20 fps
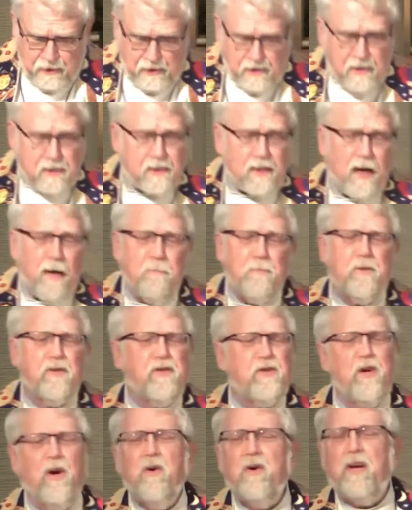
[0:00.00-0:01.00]
he steps
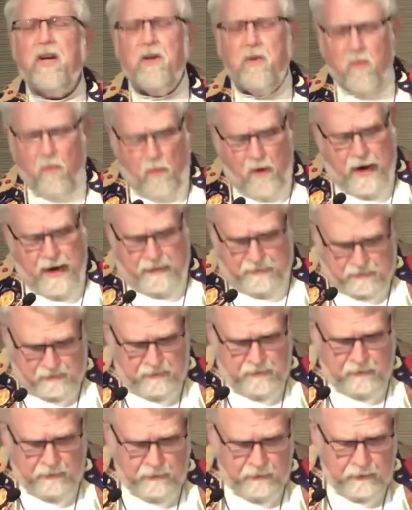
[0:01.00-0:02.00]
soaking
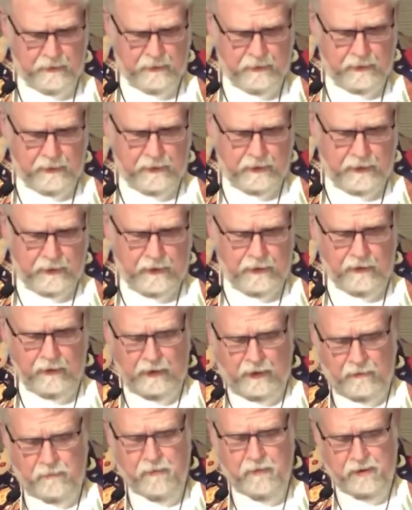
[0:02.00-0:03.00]
wet. He
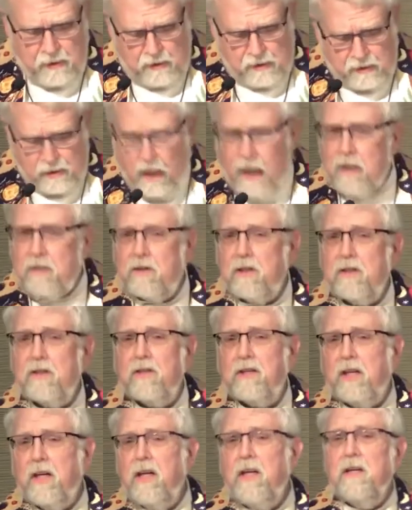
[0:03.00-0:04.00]
lifts and
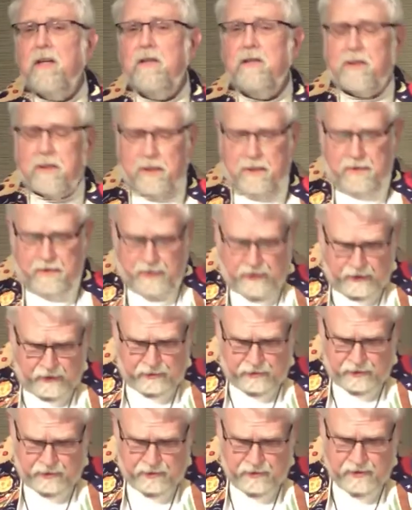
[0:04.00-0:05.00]
touches, heals and
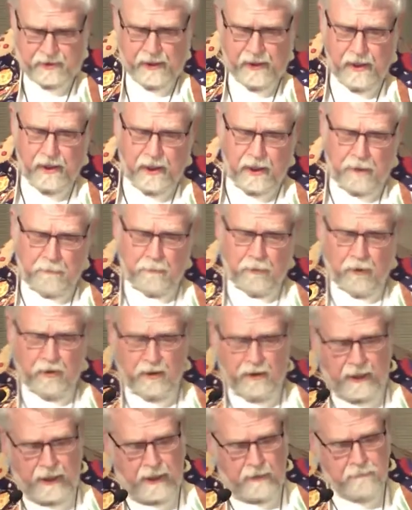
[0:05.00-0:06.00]
teaches. He
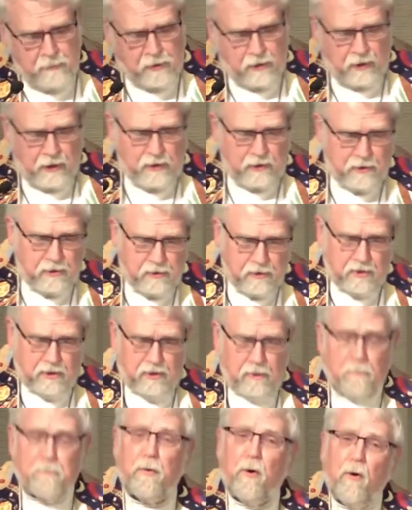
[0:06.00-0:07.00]
proclaims good news to
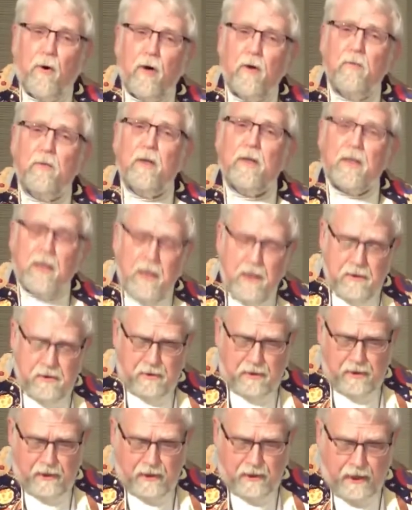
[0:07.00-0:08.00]
the poor,
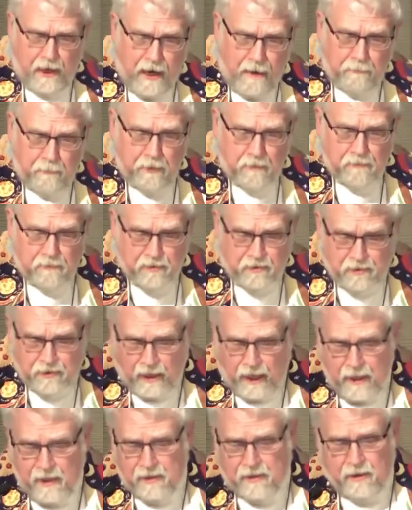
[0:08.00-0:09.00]
release to the captive,
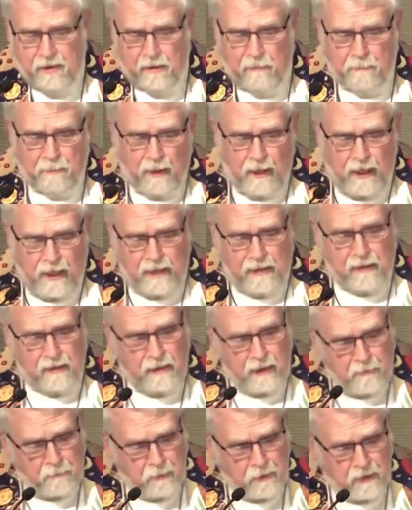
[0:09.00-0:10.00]
sight to the blind,
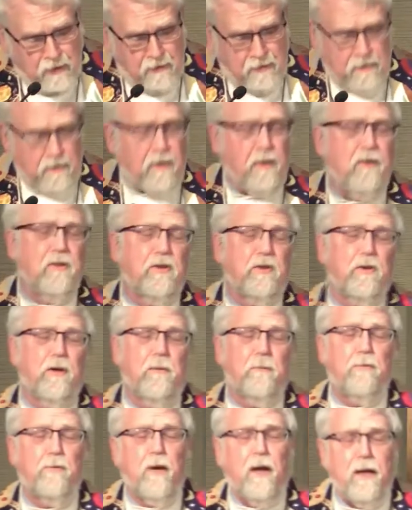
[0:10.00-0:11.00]
liberty to those who are
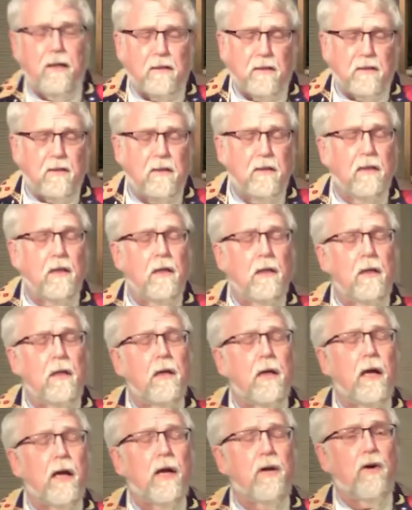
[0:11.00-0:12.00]
oppressed,
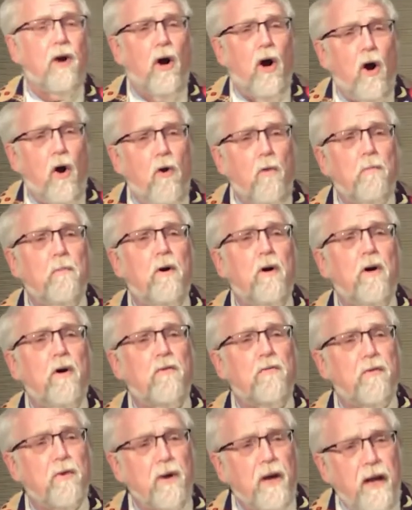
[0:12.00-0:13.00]
and hope
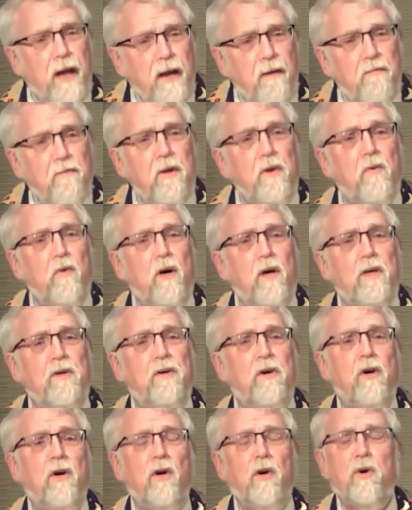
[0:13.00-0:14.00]
for
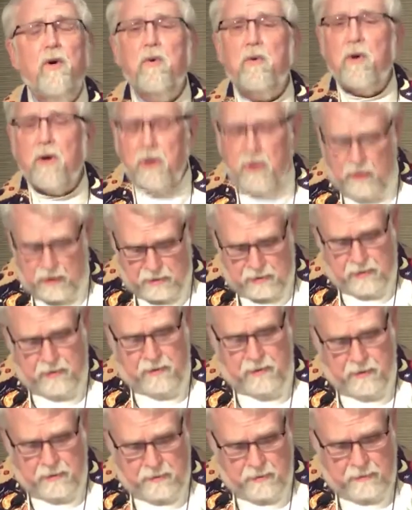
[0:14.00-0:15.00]
everyone who
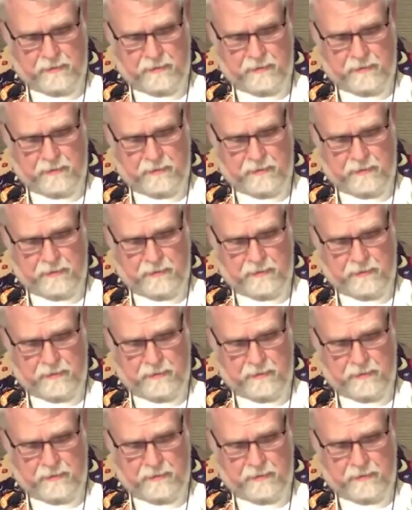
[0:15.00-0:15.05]
hurts.